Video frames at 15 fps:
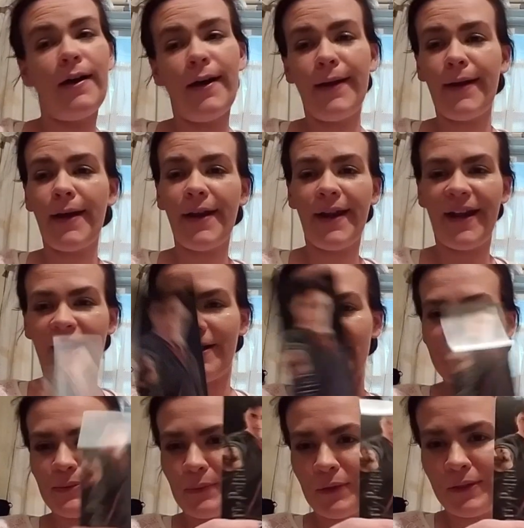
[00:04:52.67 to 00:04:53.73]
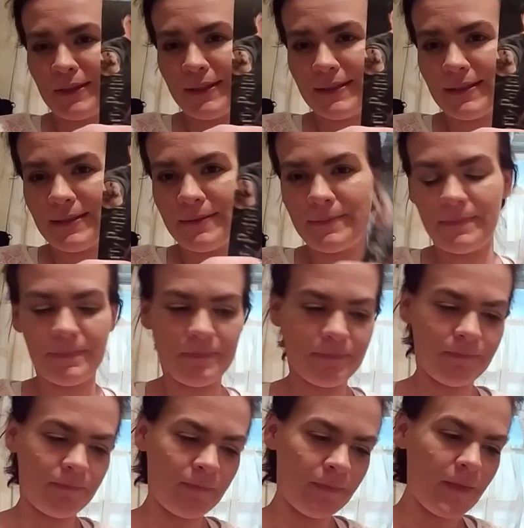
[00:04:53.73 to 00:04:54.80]
I got Harry's wand.
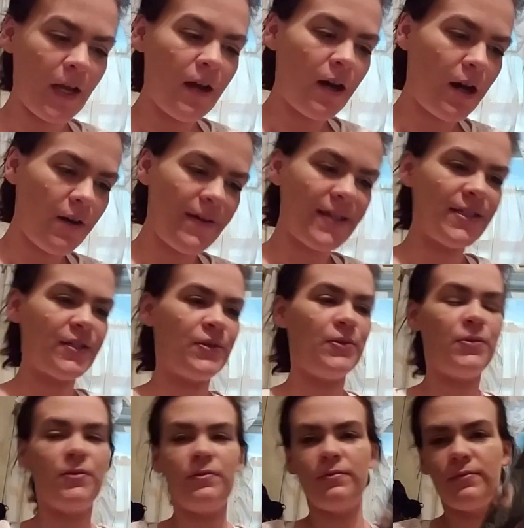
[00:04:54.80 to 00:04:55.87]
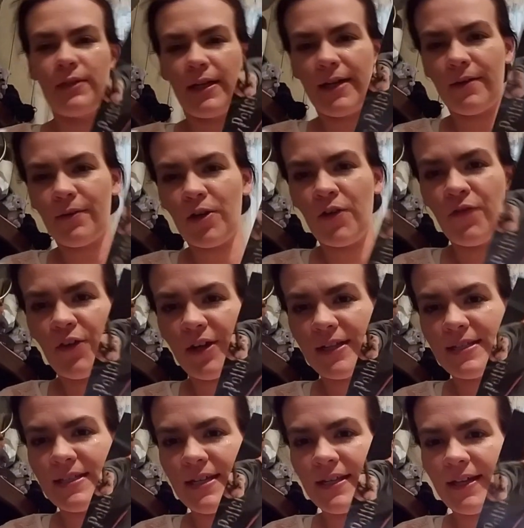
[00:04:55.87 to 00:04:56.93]
Oh, that's cool. I don't know if you
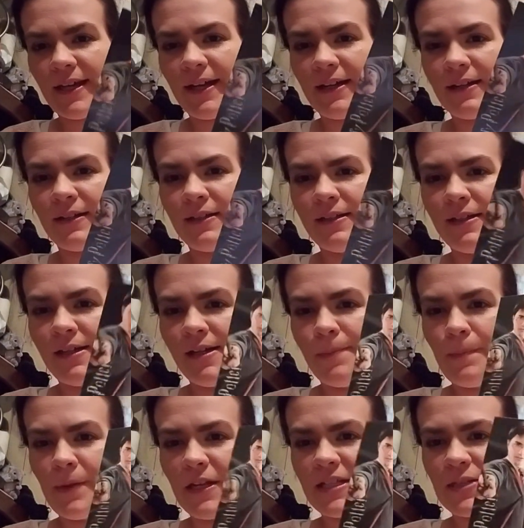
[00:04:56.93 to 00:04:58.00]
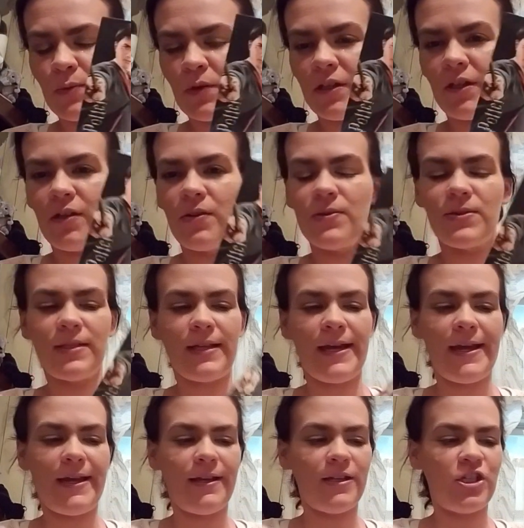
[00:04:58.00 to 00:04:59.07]
could see that, but it's one of those,
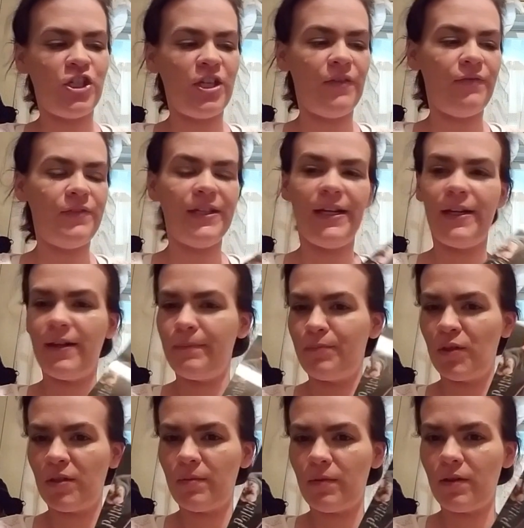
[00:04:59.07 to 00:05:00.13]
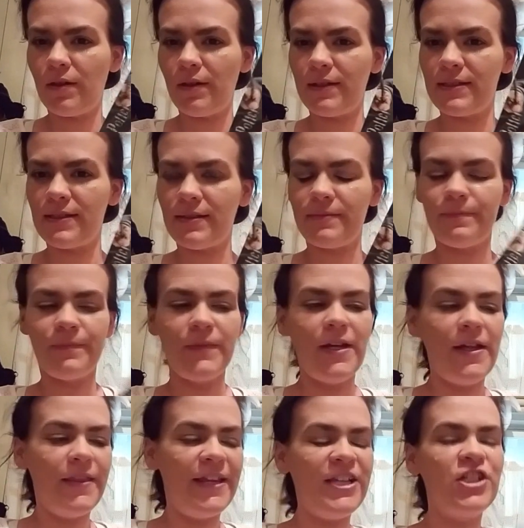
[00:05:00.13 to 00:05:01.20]
like, shifting bookmarks.
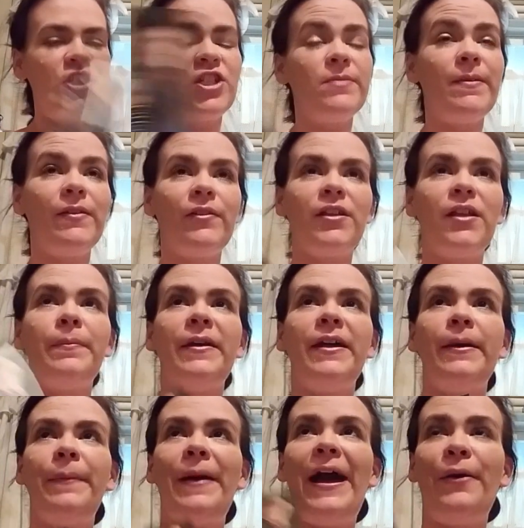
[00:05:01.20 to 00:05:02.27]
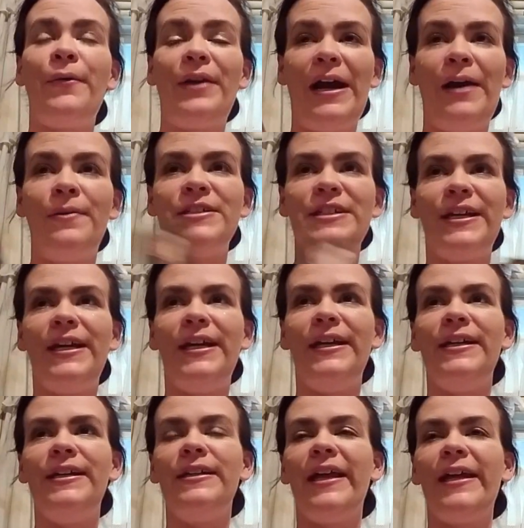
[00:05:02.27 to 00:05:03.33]
These used to be really big back when I was a
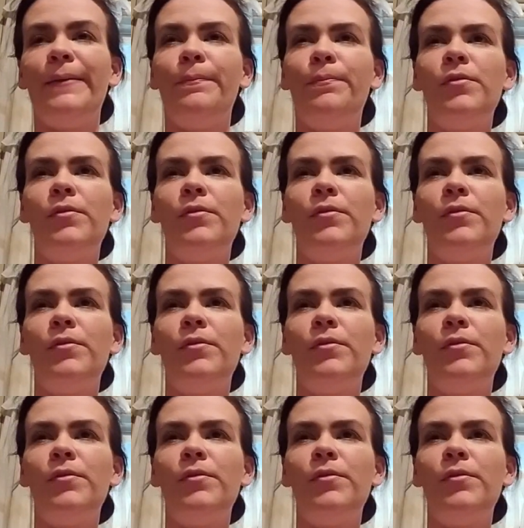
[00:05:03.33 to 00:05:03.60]
kid, like